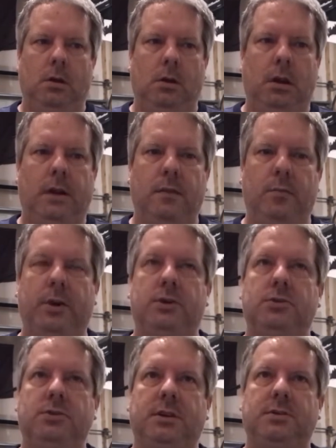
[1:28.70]
A lot of the
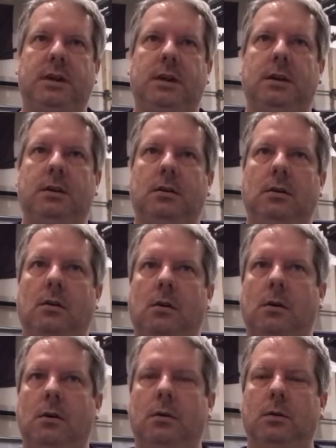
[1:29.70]
pictures I take
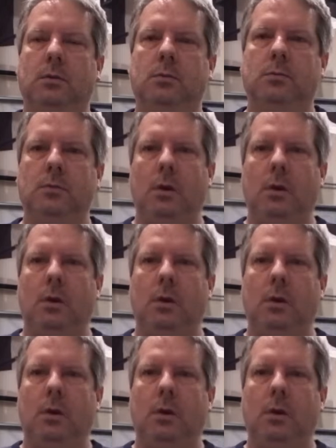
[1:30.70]
are